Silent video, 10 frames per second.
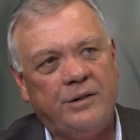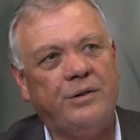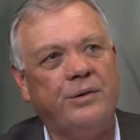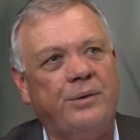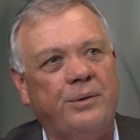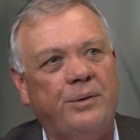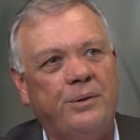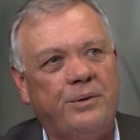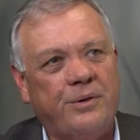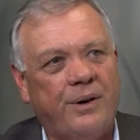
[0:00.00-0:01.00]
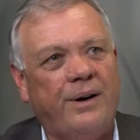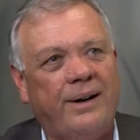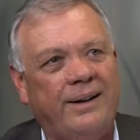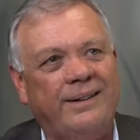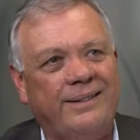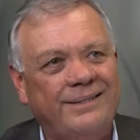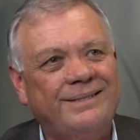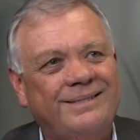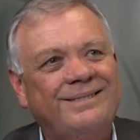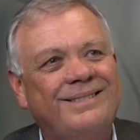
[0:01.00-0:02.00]
to try and
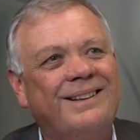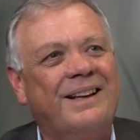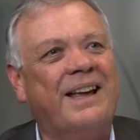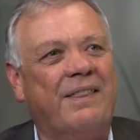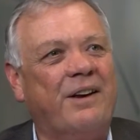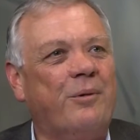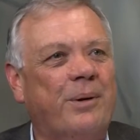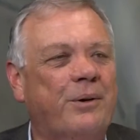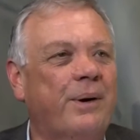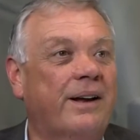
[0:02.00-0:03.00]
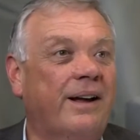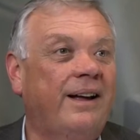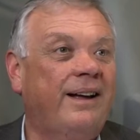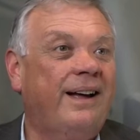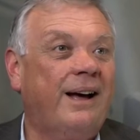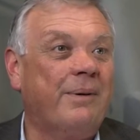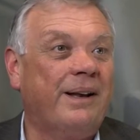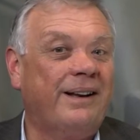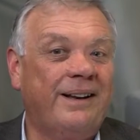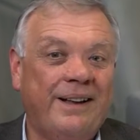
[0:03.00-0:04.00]
get there a bit quicker. I
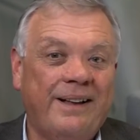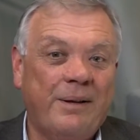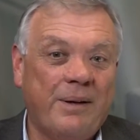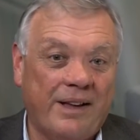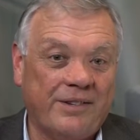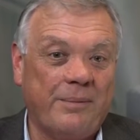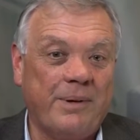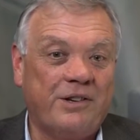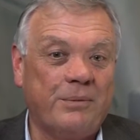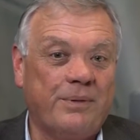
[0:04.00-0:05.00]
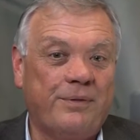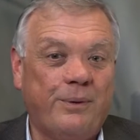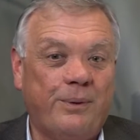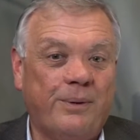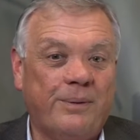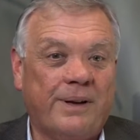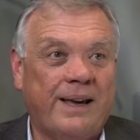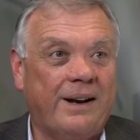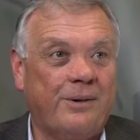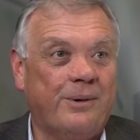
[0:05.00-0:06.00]
mean, as I mentioned before,
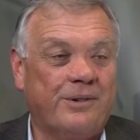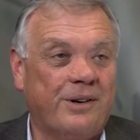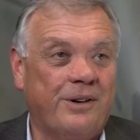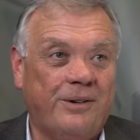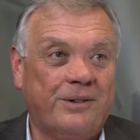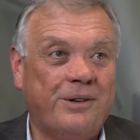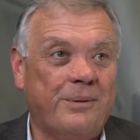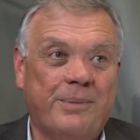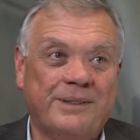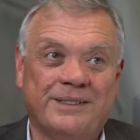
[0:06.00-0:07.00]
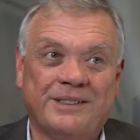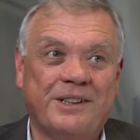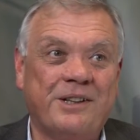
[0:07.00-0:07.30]
cattle is a long-term business. So